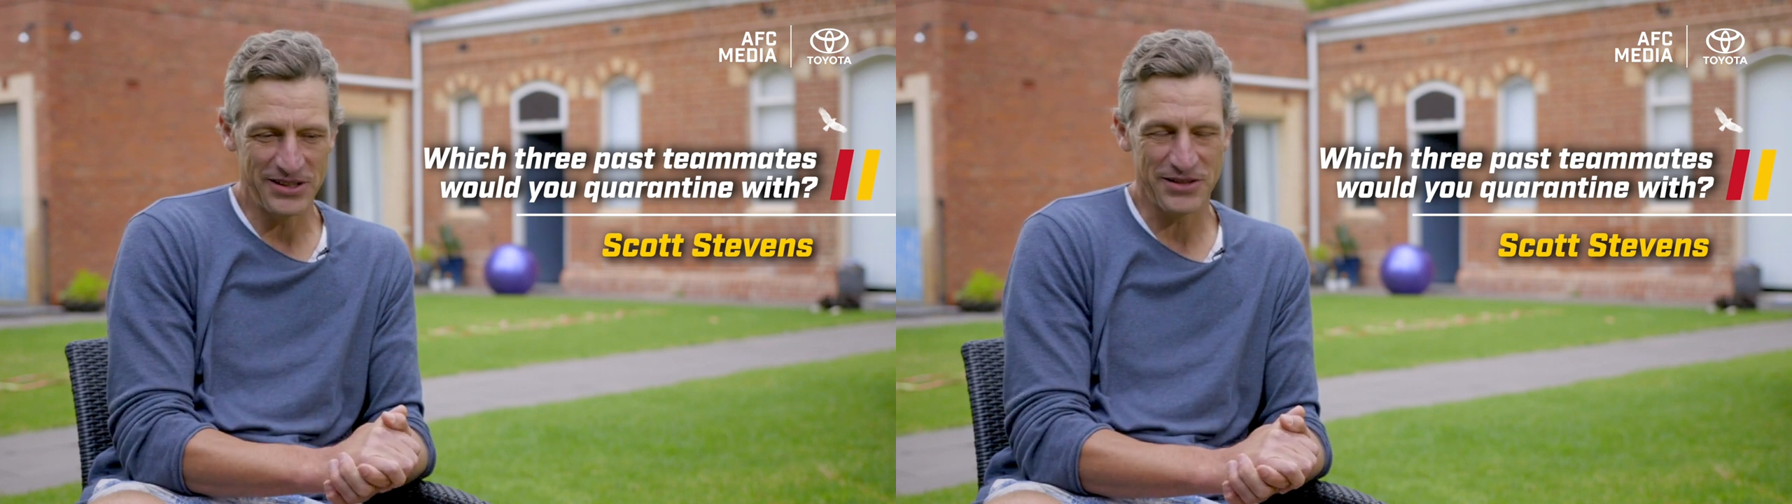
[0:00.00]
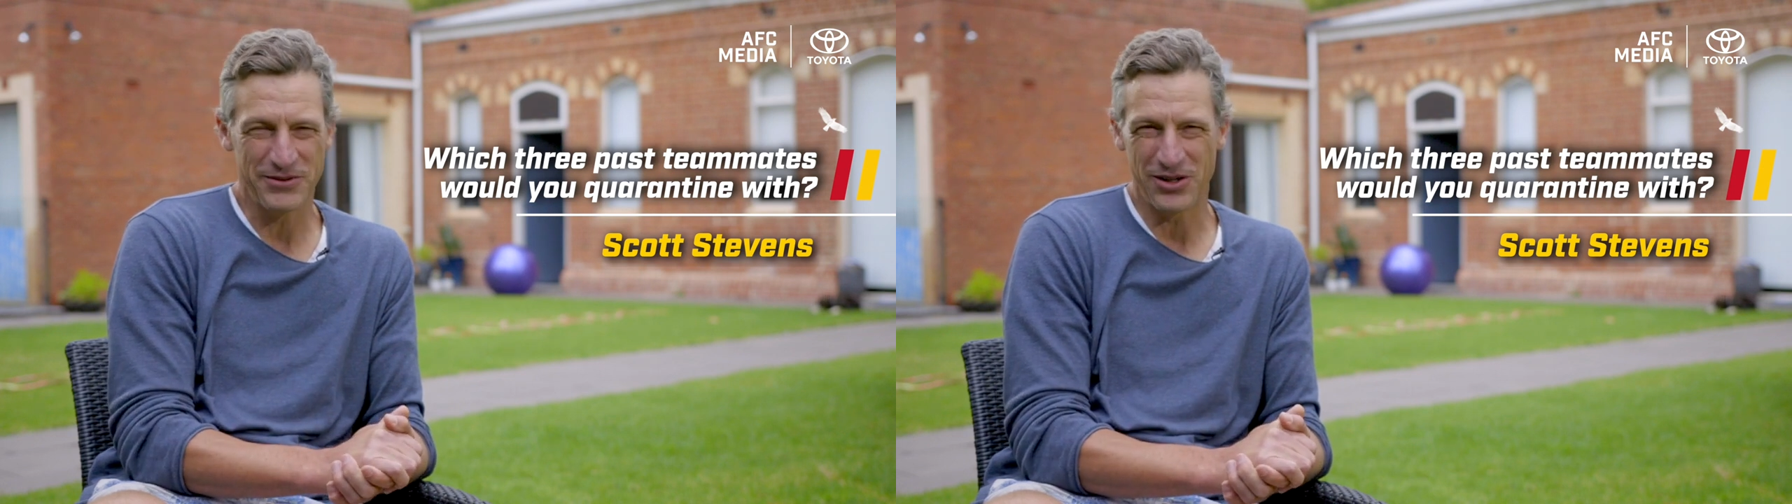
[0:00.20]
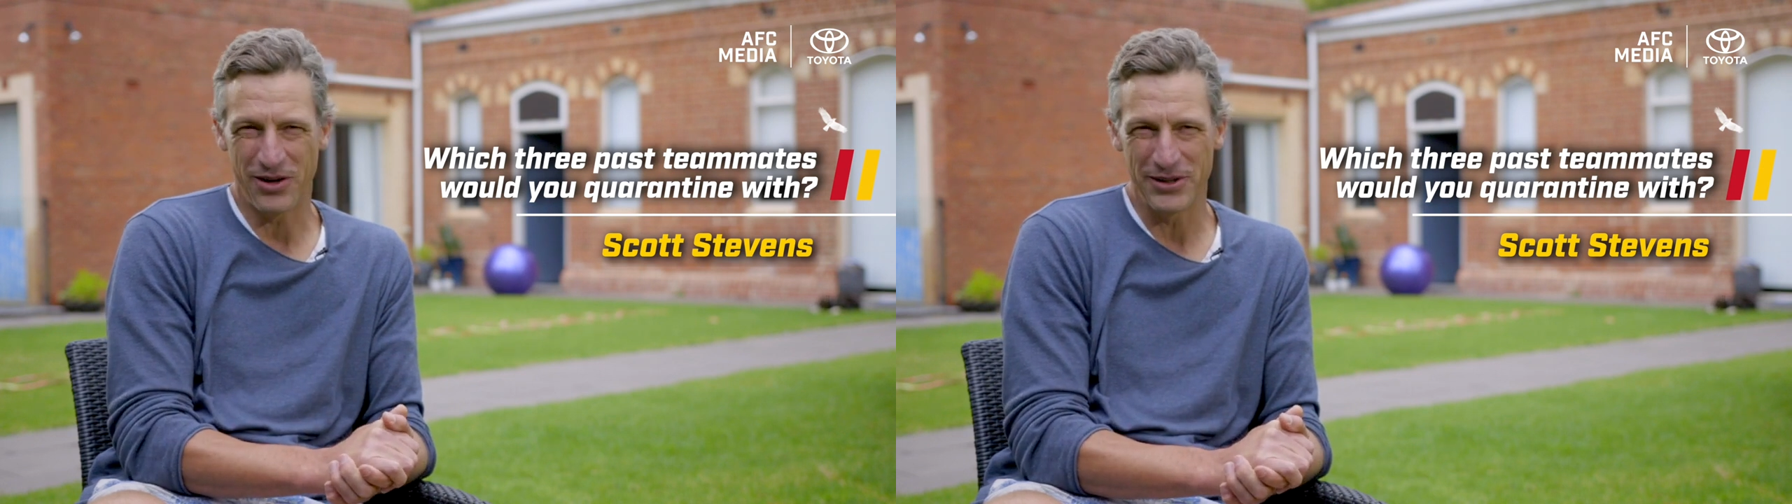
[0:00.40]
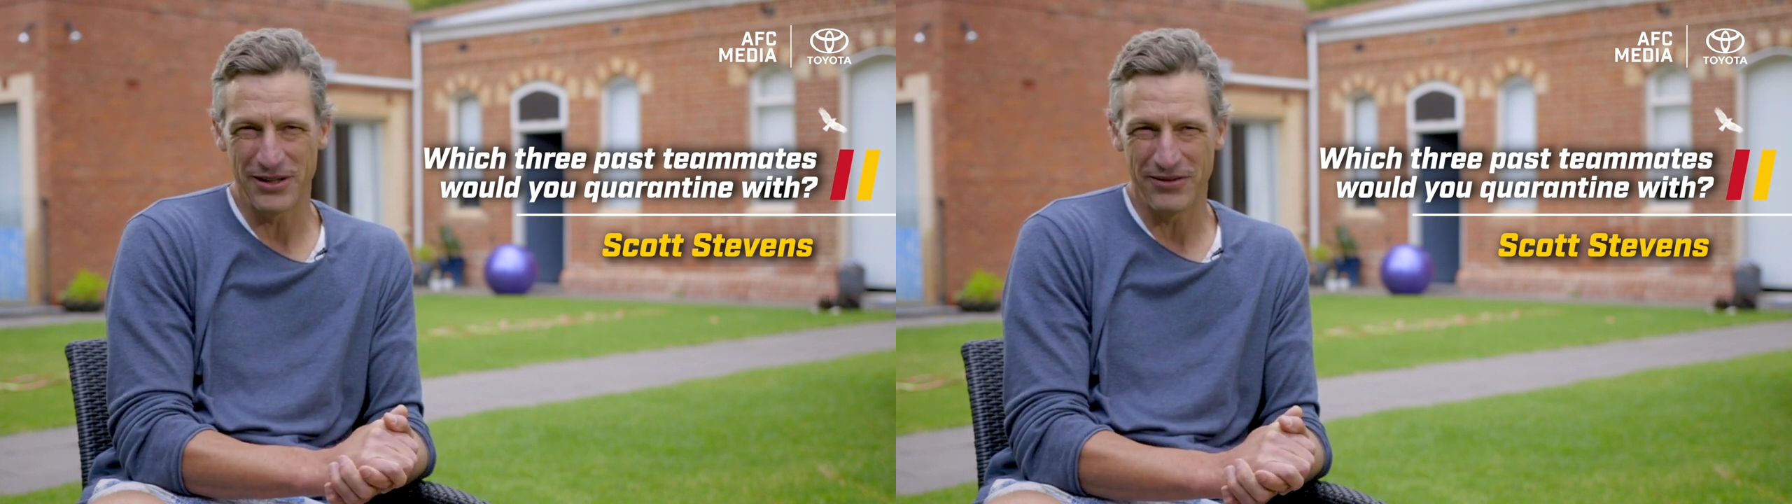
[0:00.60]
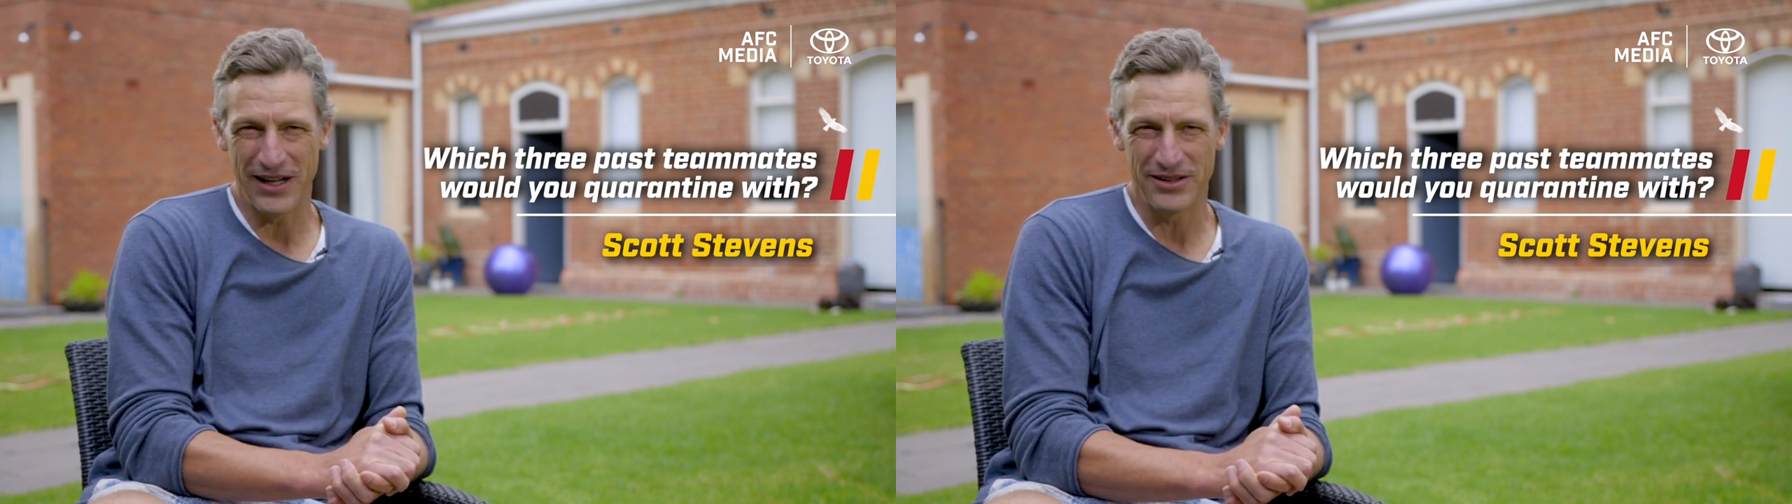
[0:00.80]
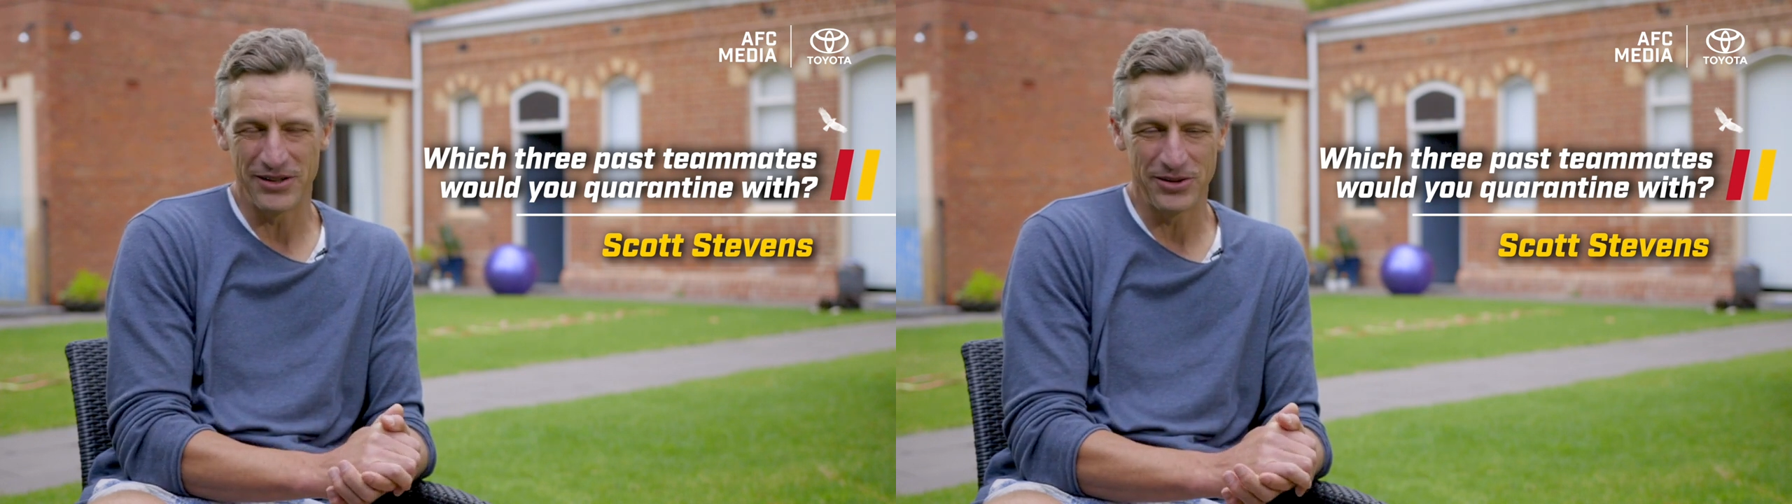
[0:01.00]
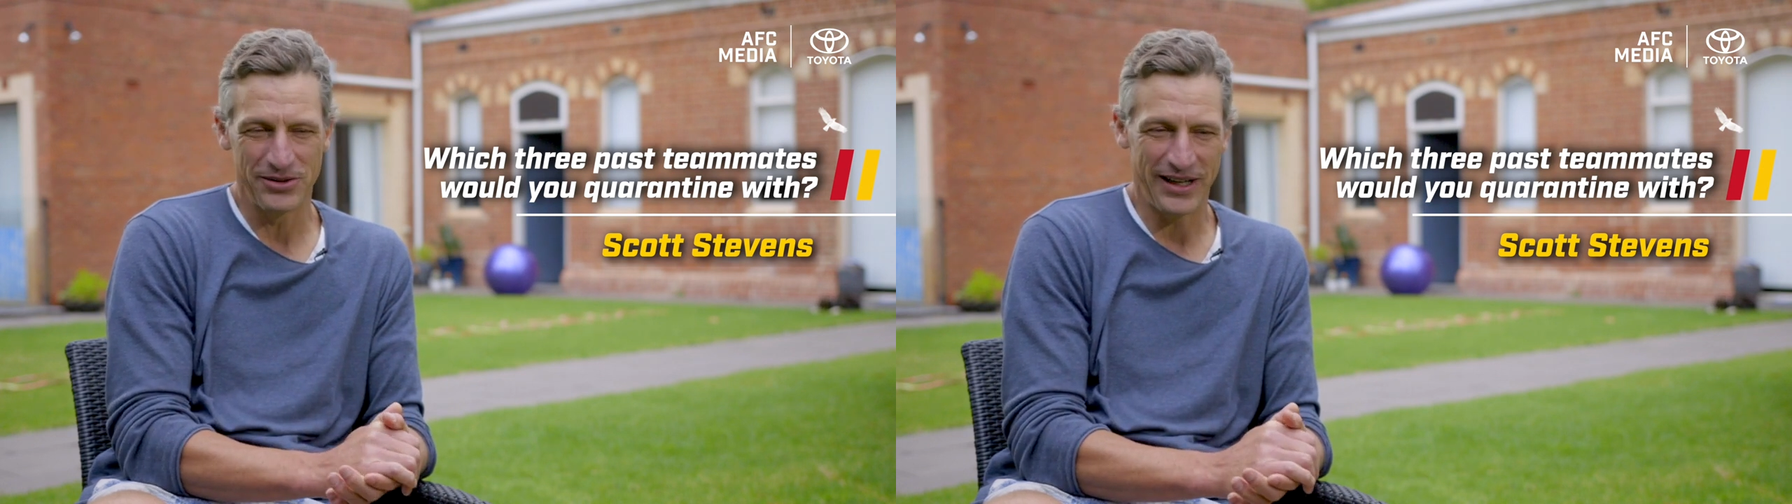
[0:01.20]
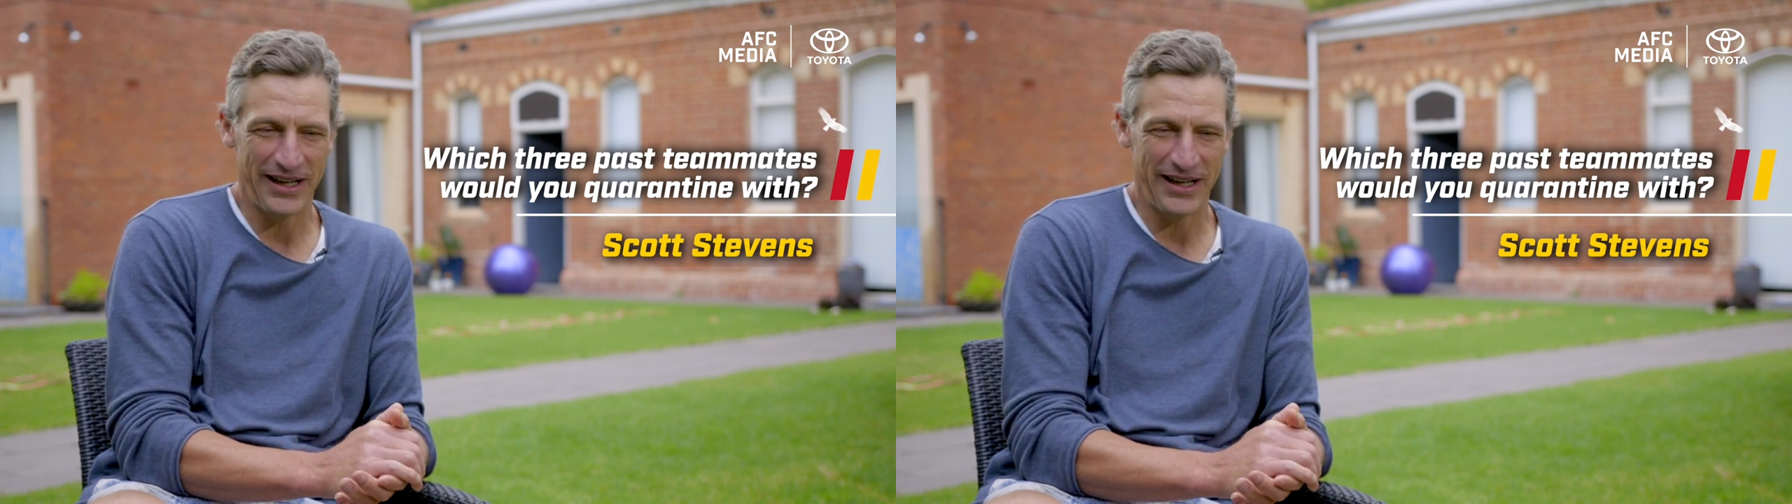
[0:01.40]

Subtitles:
just for comedy value,